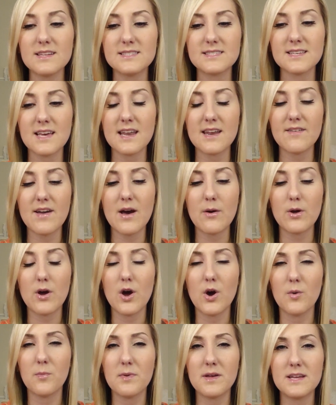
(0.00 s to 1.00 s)
It's kind of how it
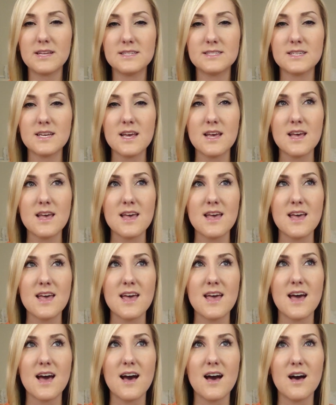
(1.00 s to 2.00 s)
opened.
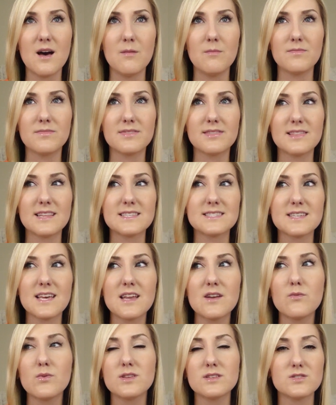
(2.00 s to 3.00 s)
That's
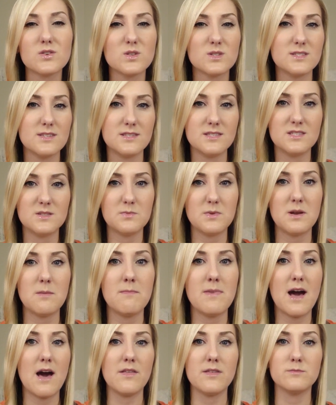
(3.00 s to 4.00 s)
kind of what this whole season's
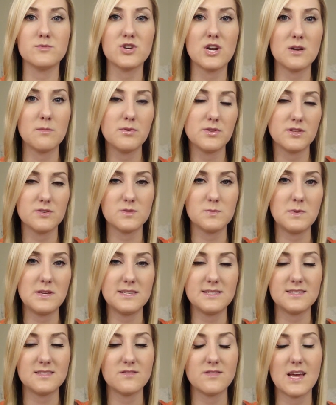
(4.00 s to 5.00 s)
been about, them trying to put those
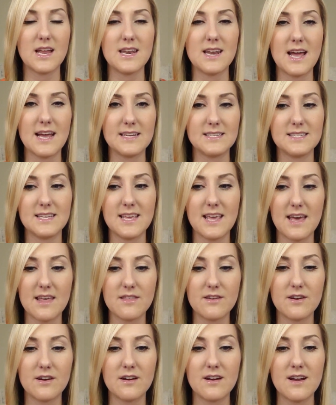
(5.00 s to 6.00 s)
pieces of that night
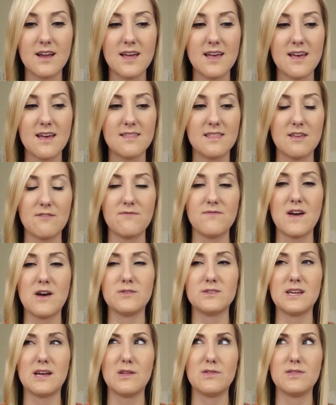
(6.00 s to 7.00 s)
together, and they
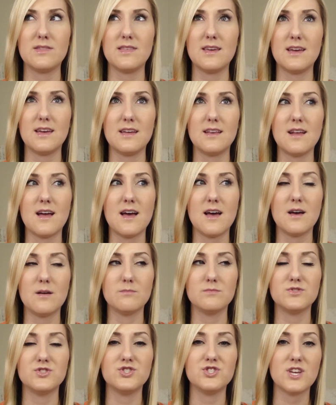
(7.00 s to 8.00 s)
found out that
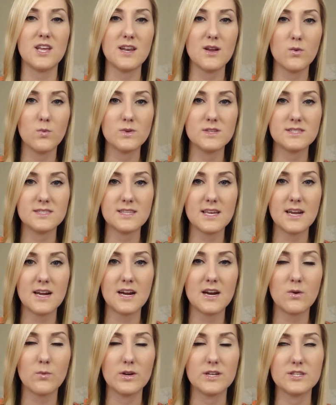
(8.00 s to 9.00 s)
Jenna was
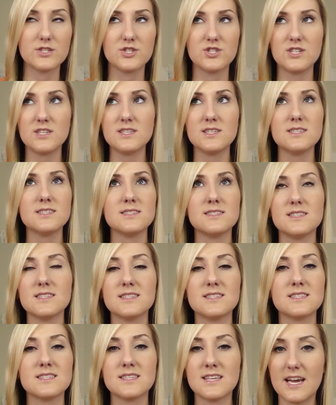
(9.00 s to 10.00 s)
there, which she's the
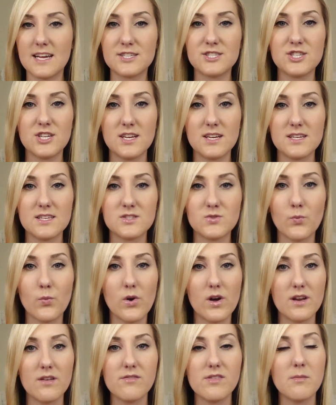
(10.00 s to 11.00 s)
sketchiest
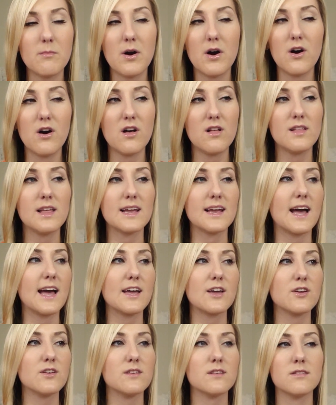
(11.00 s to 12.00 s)
one of them all.
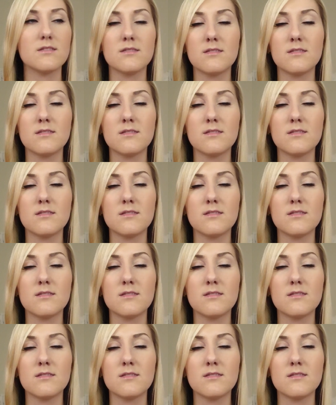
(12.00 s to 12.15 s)
I'm